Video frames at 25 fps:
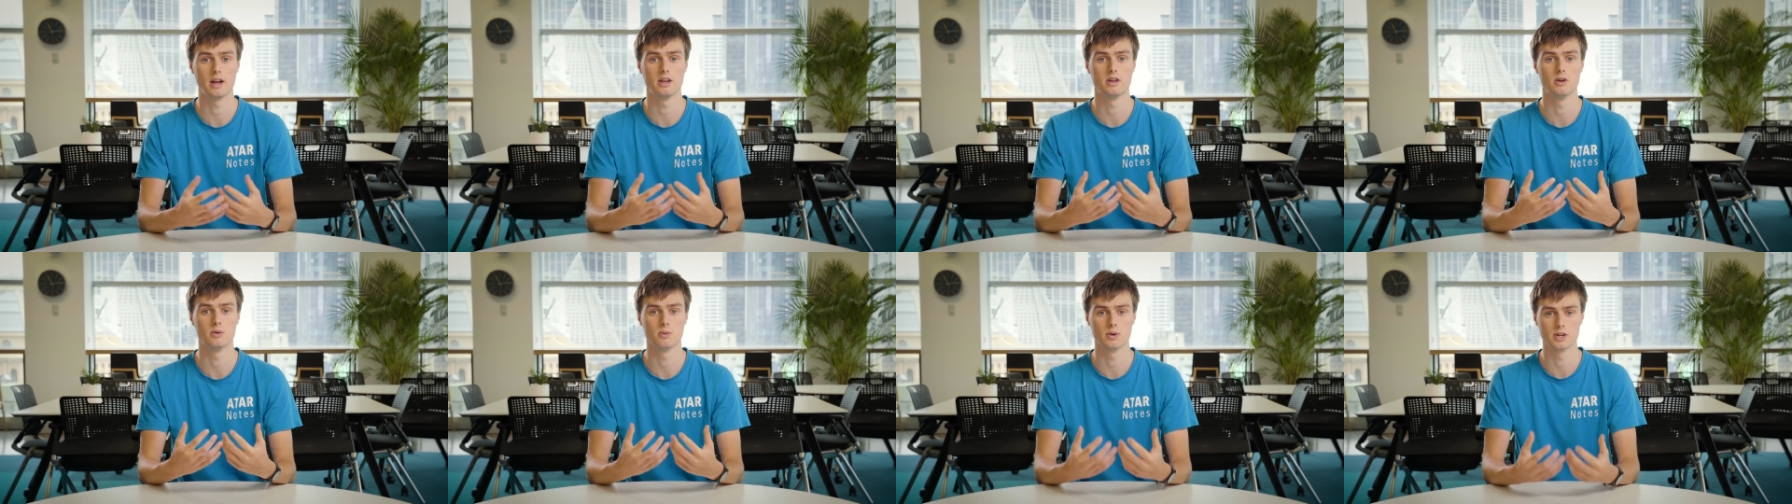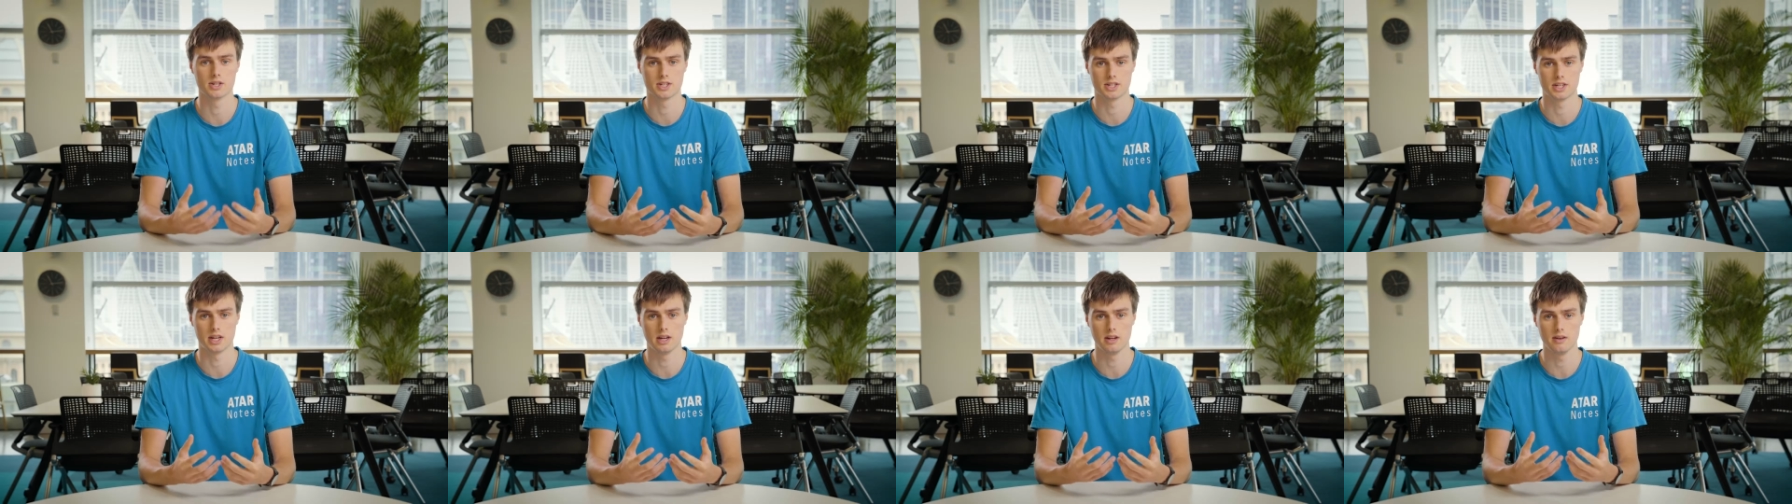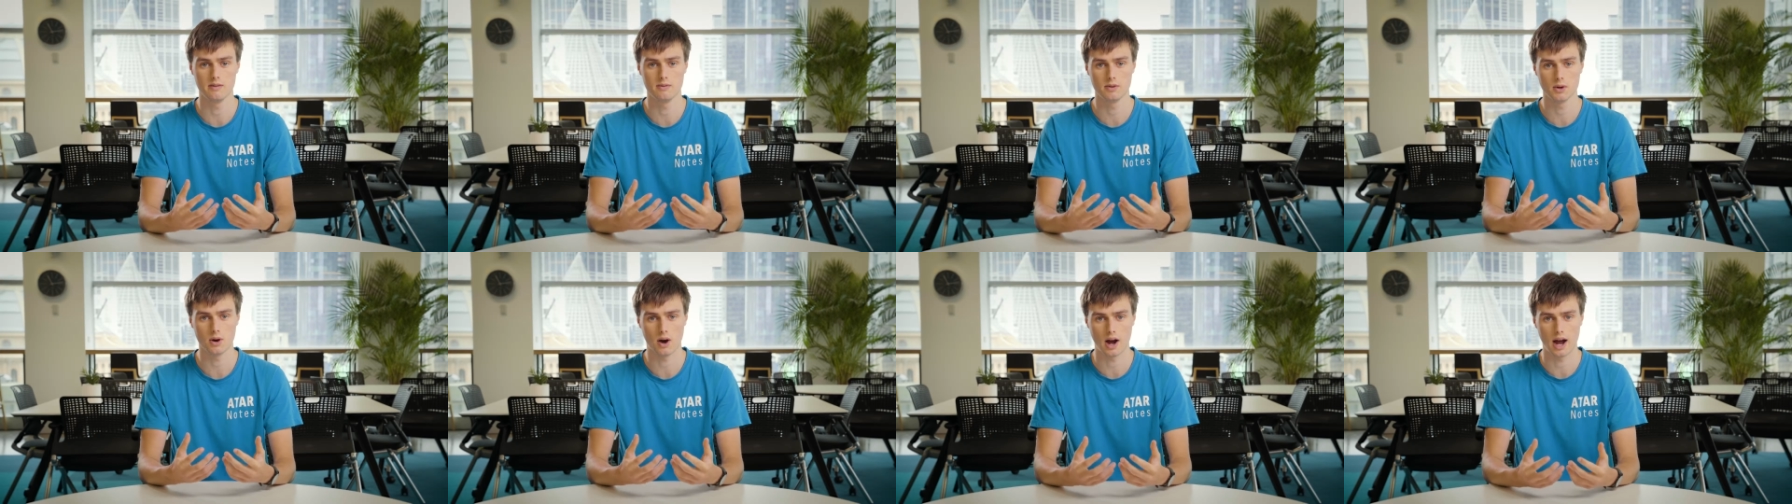And you
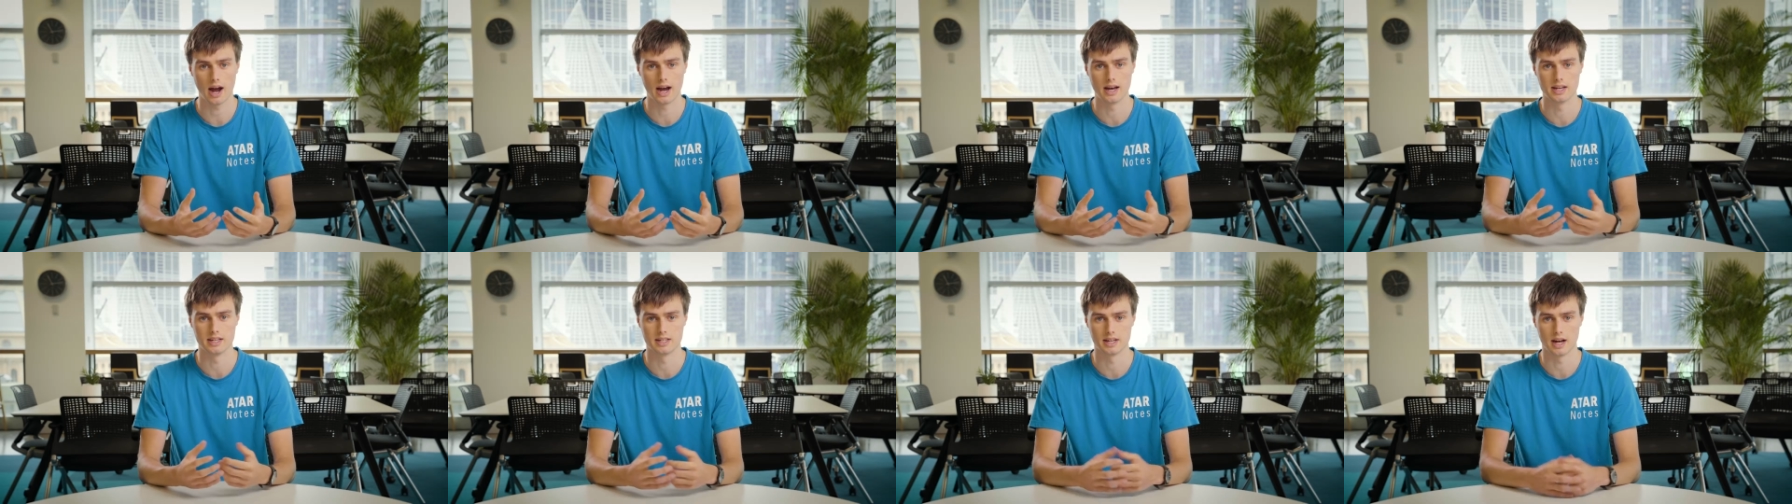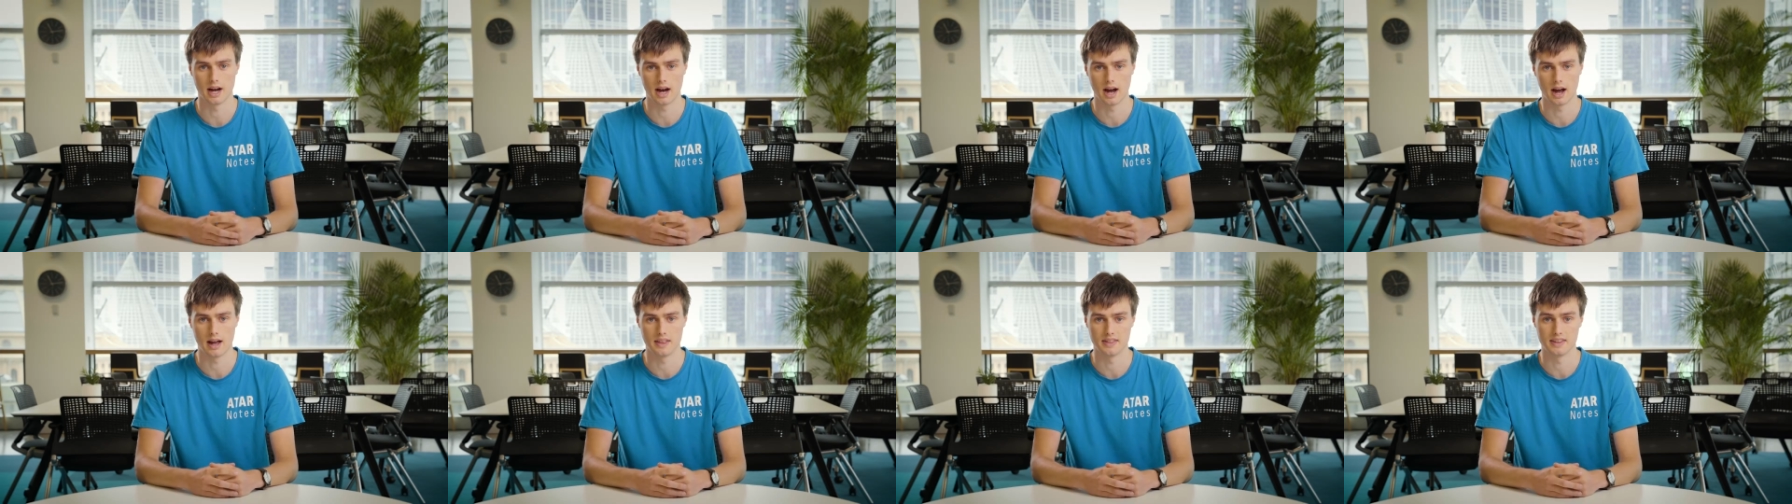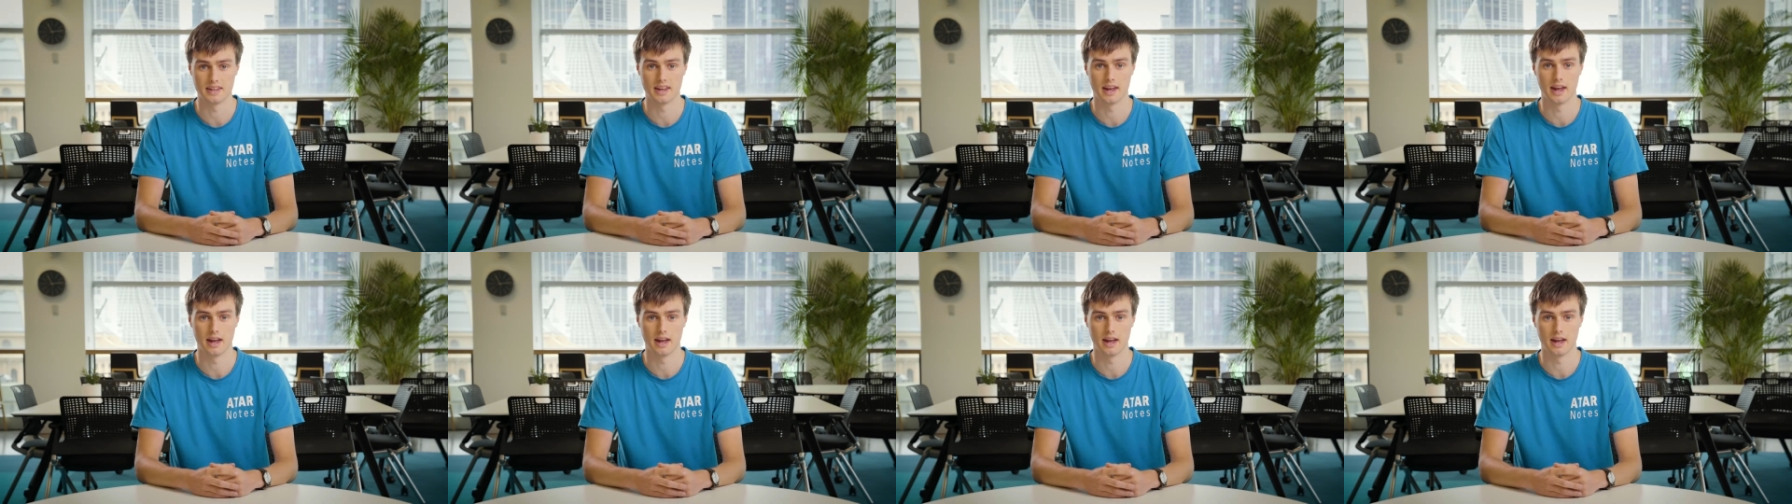receive your ATAR at the